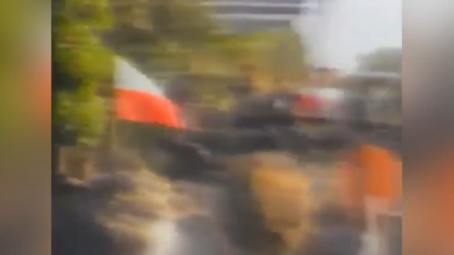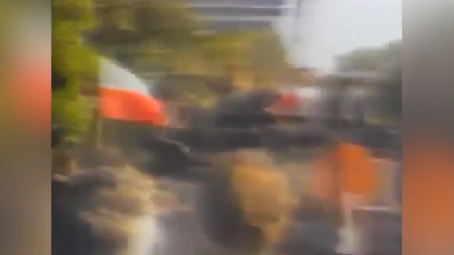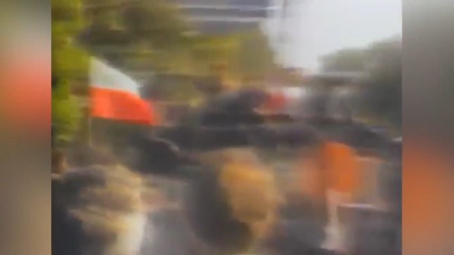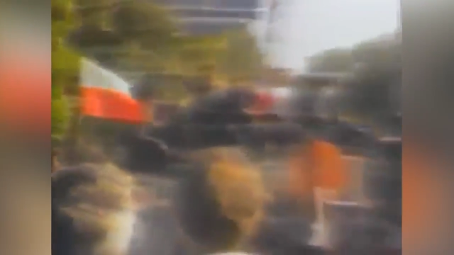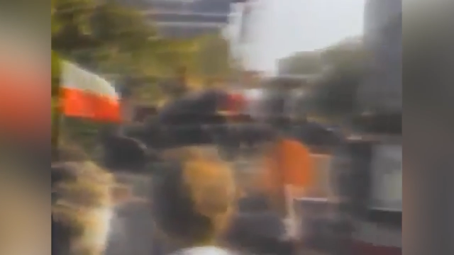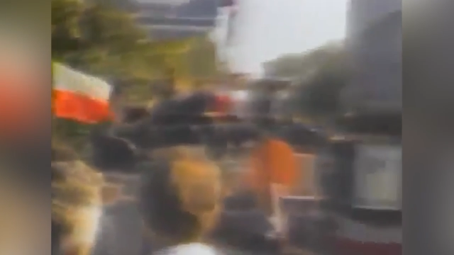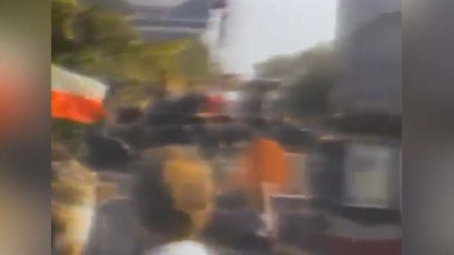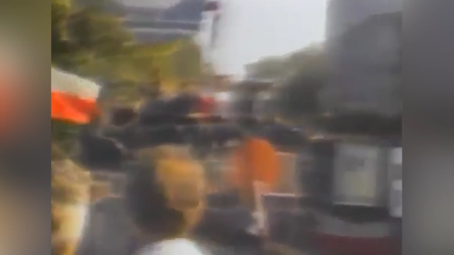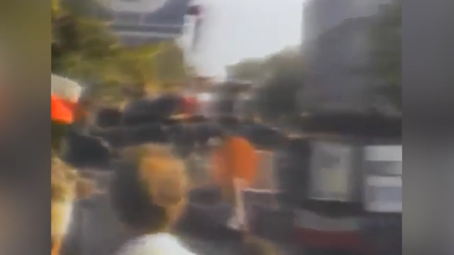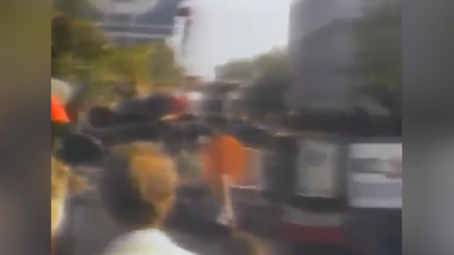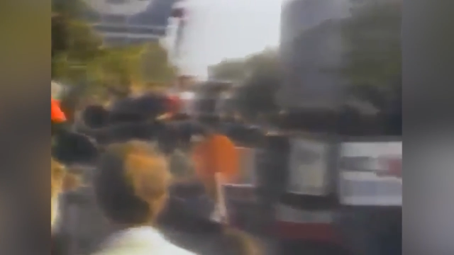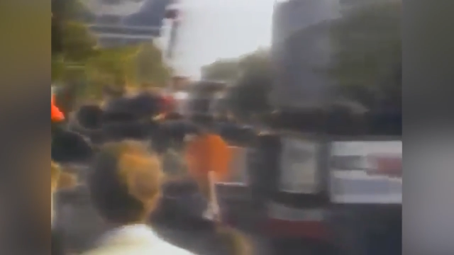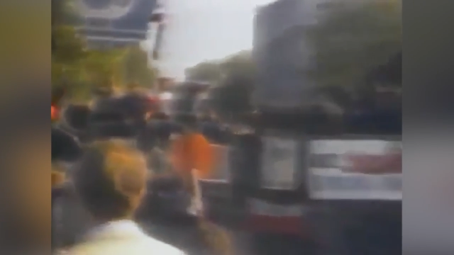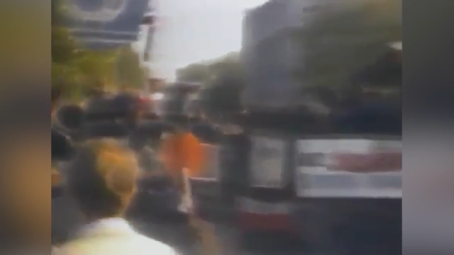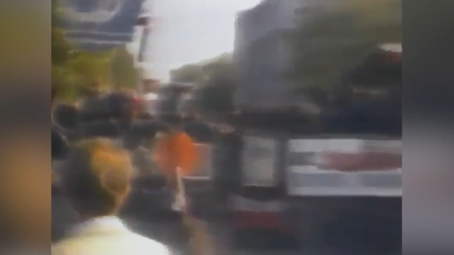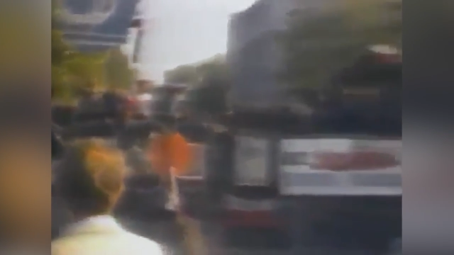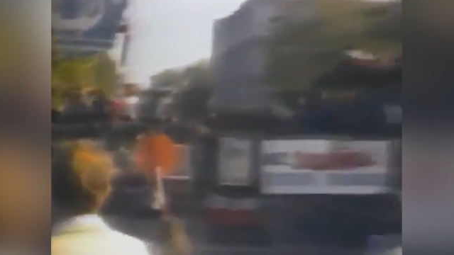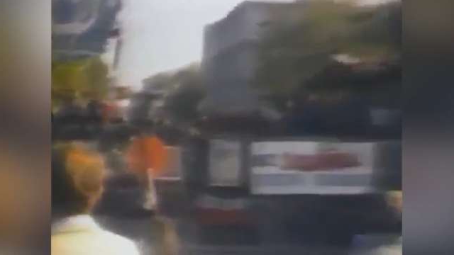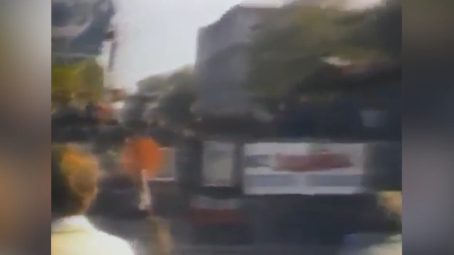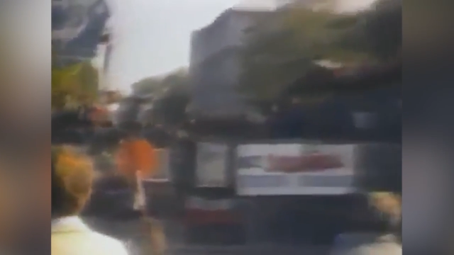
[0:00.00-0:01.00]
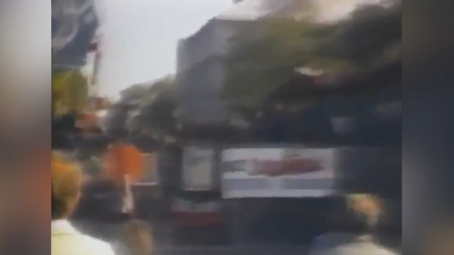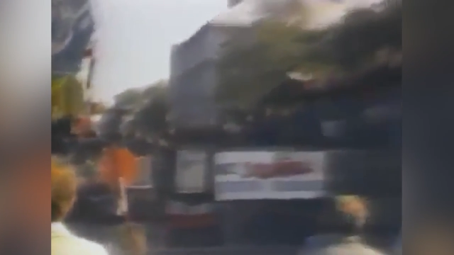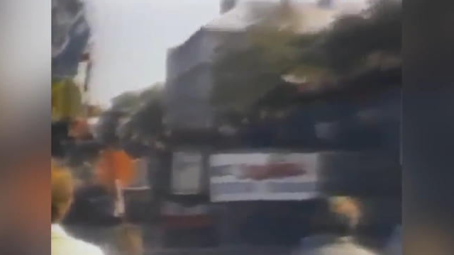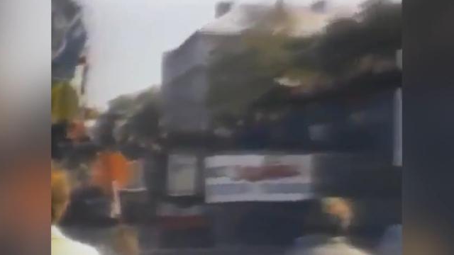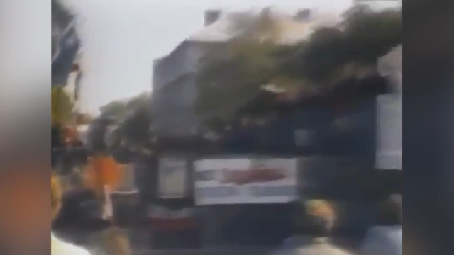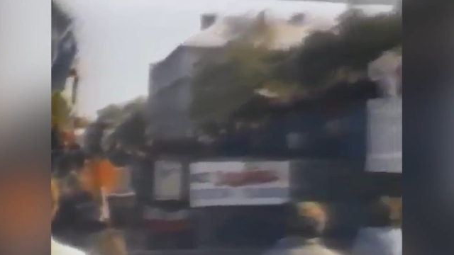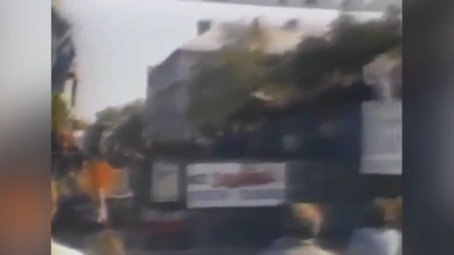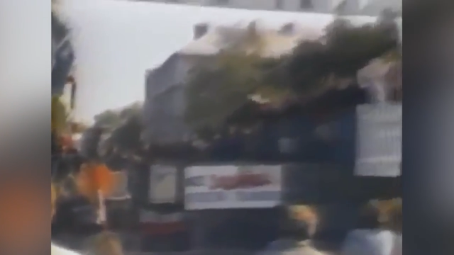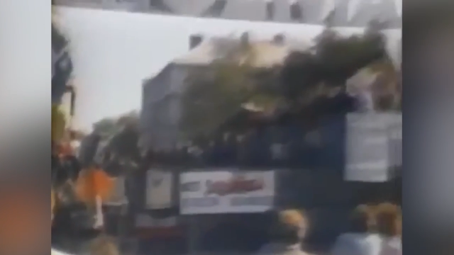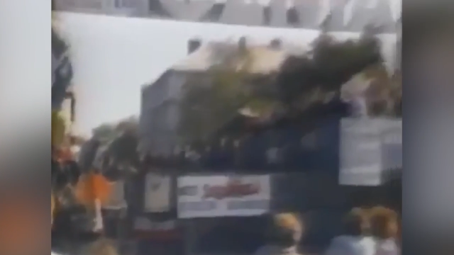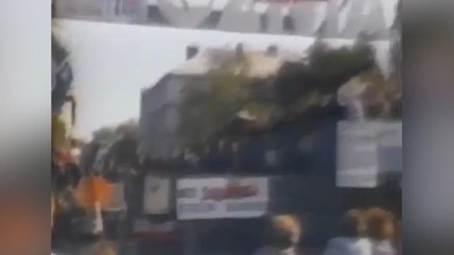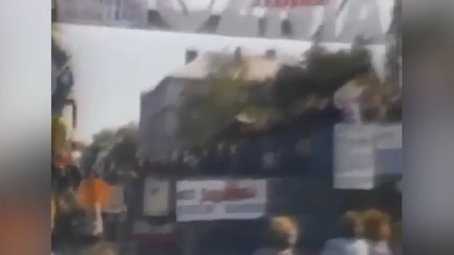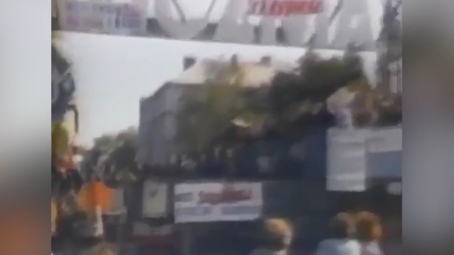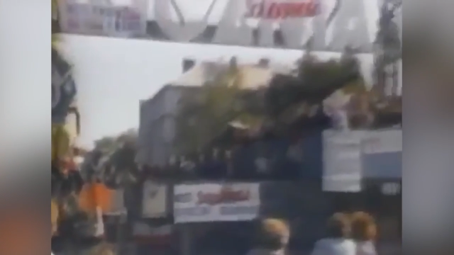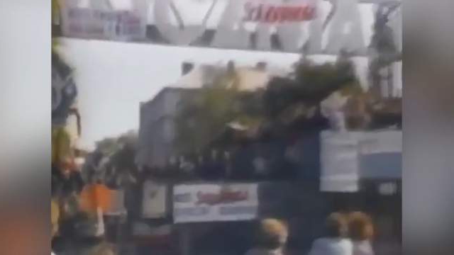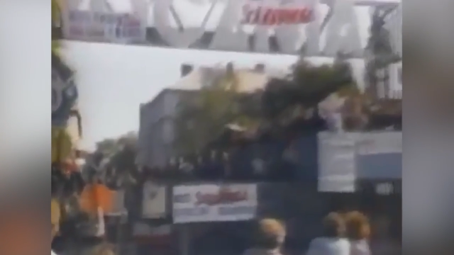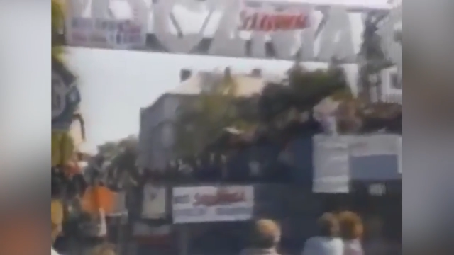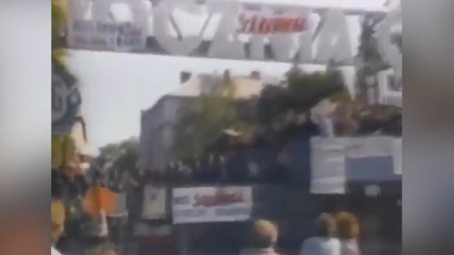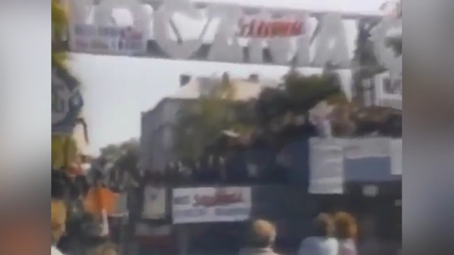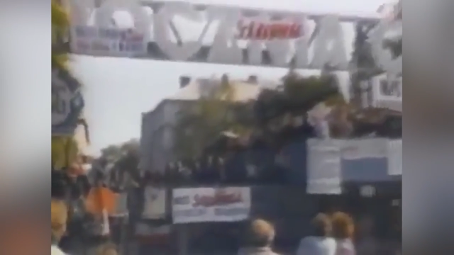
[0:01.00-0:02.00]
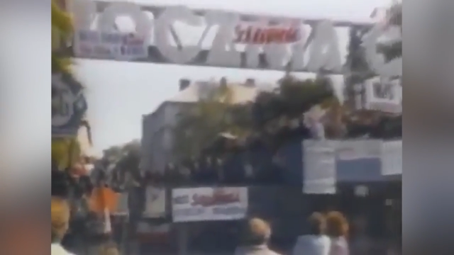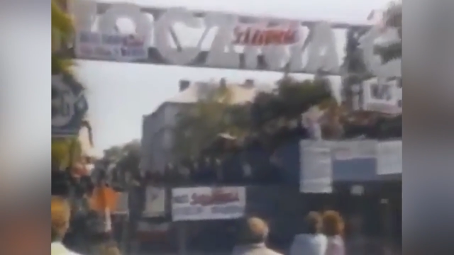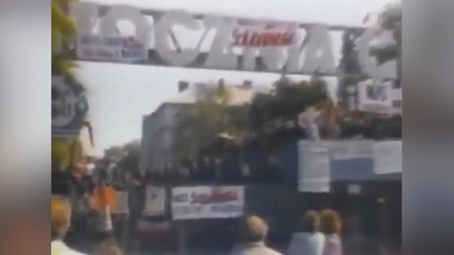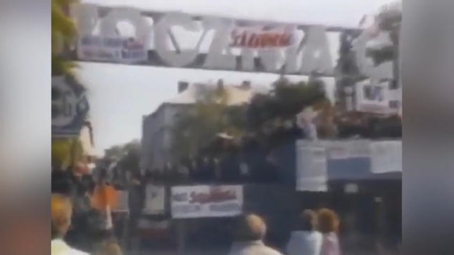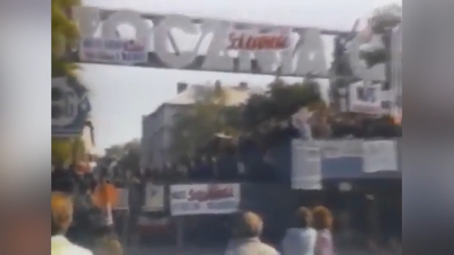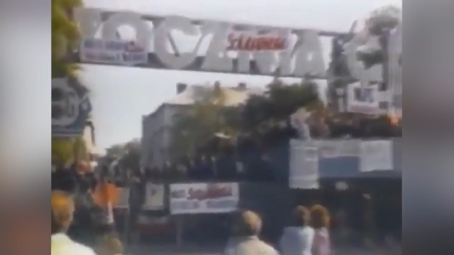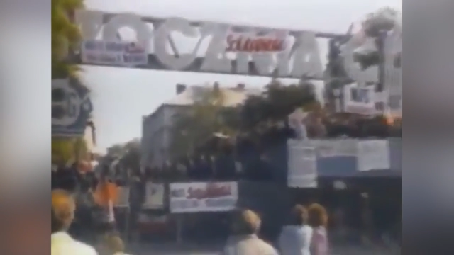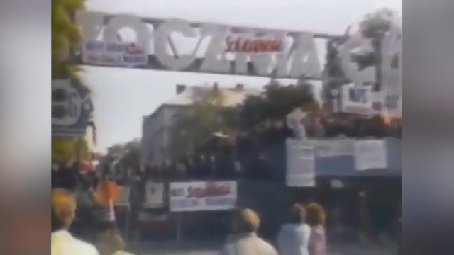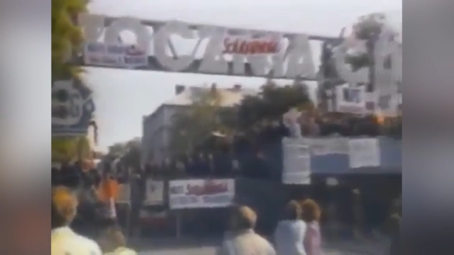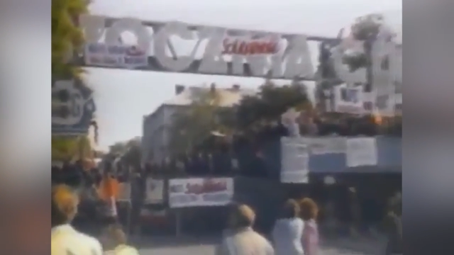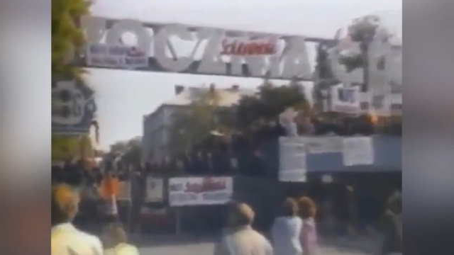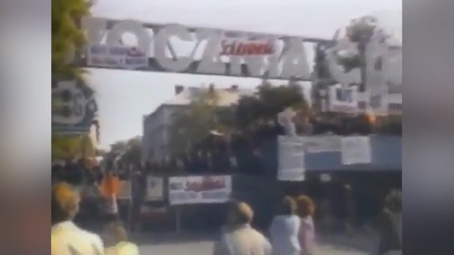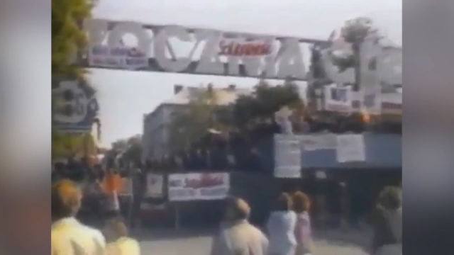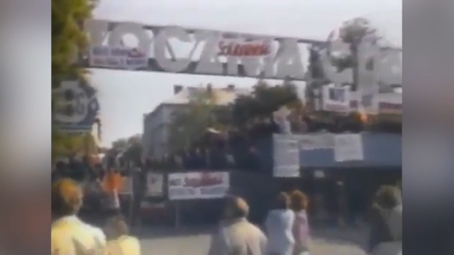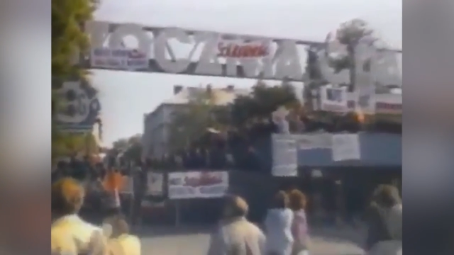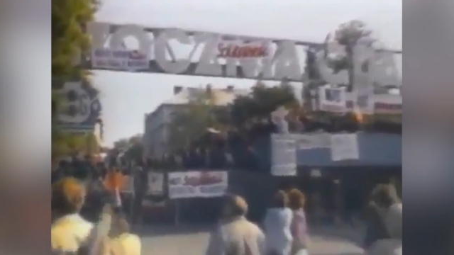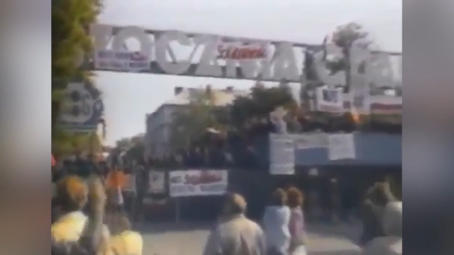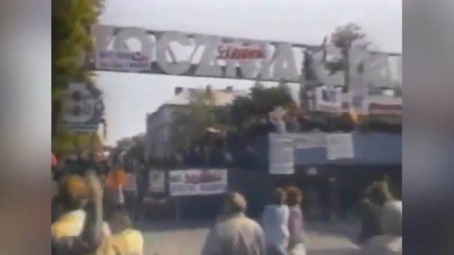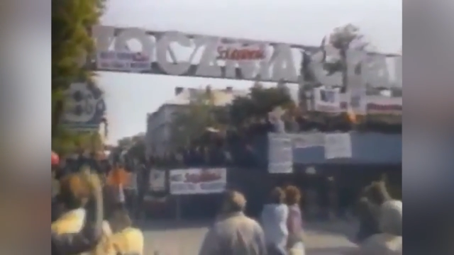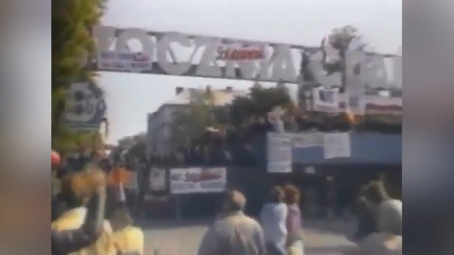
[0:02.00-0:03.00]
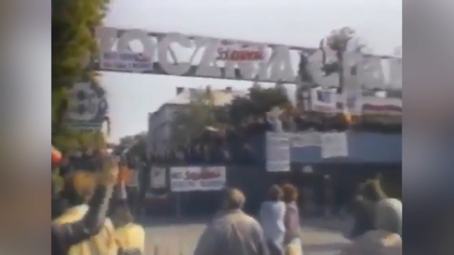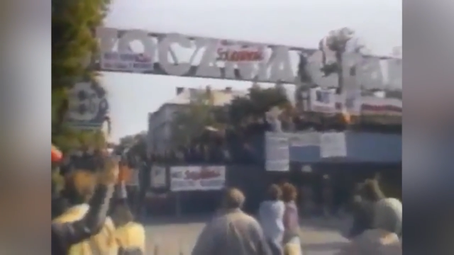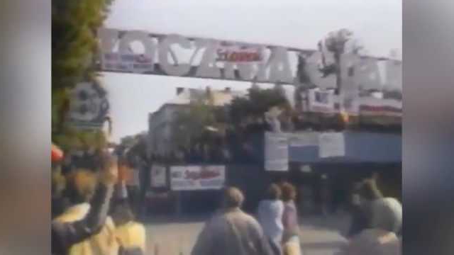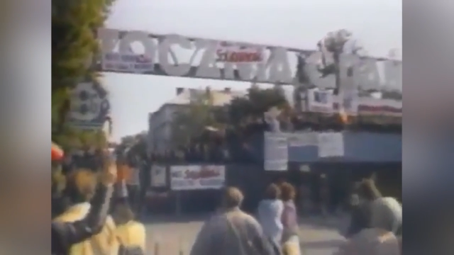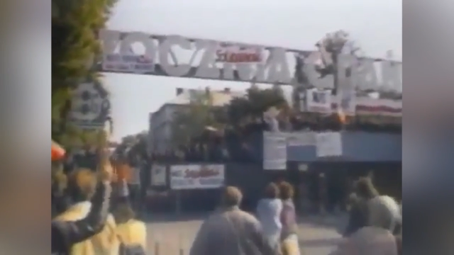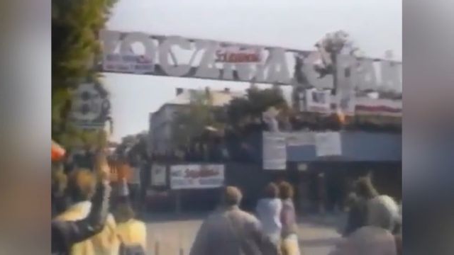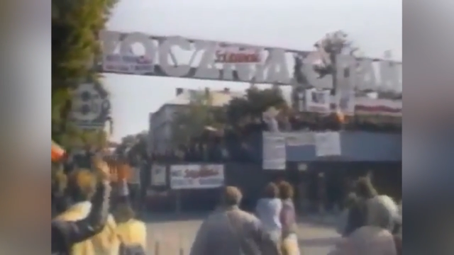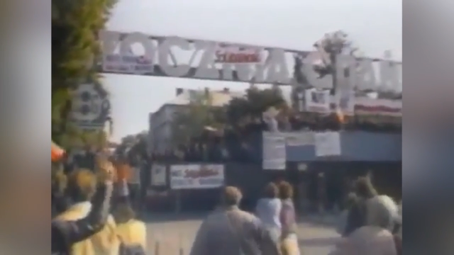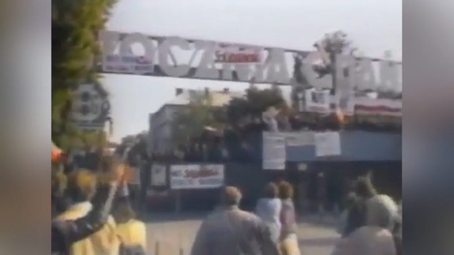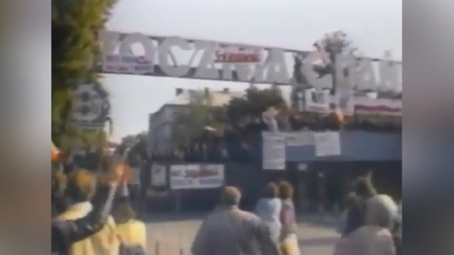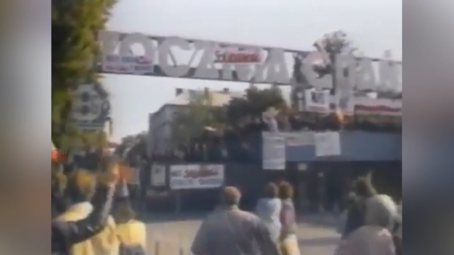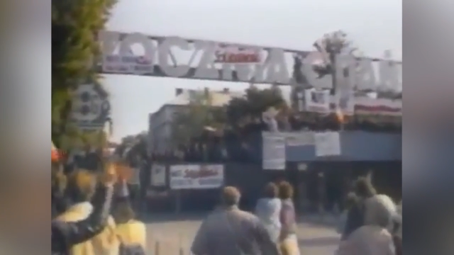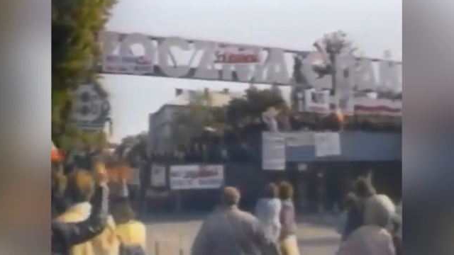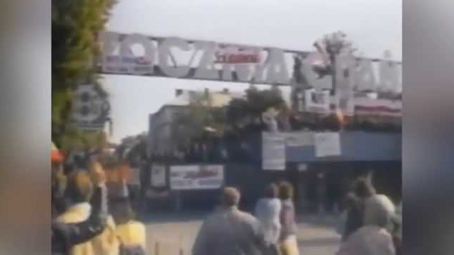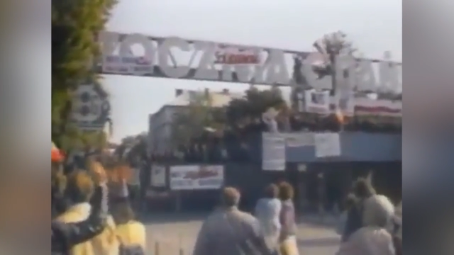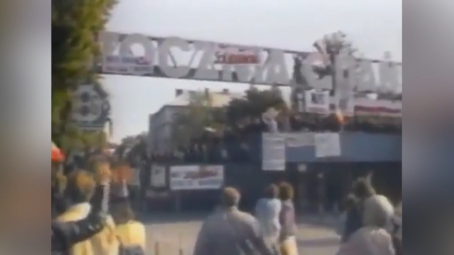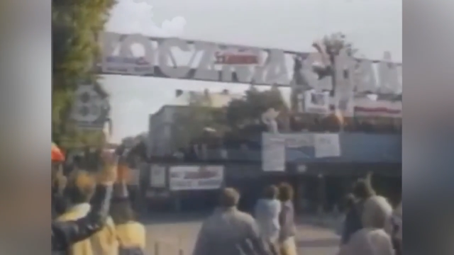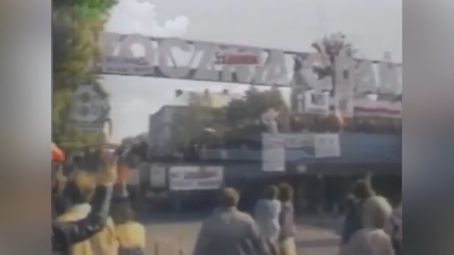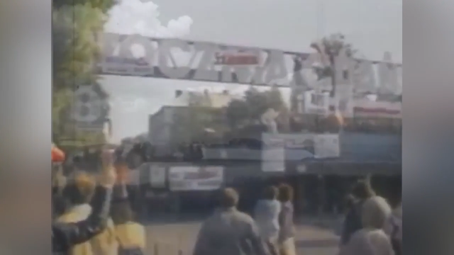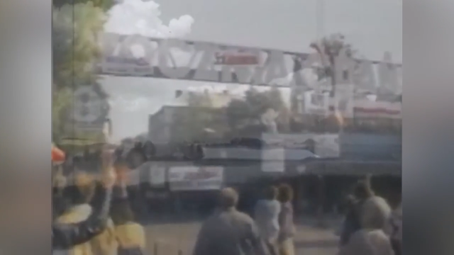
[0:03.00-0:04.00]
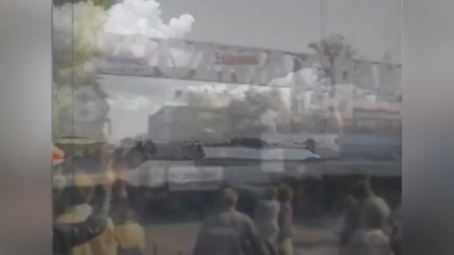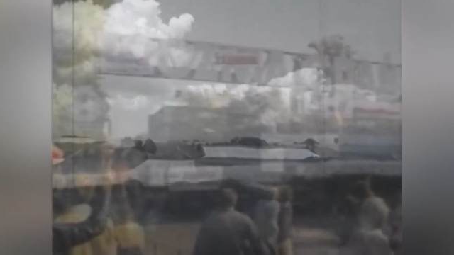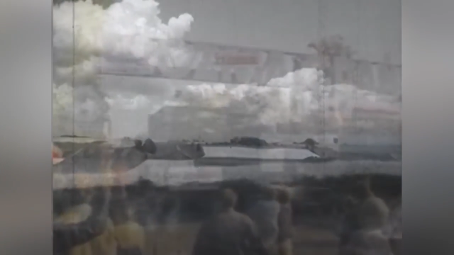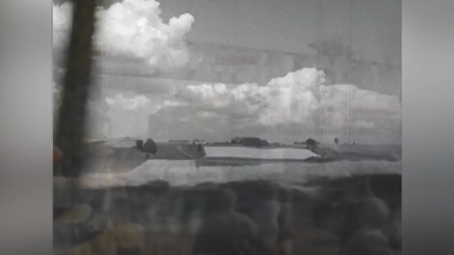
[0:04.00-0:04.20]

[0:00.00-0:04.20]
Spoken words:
No face is visible, so there are no lips to read.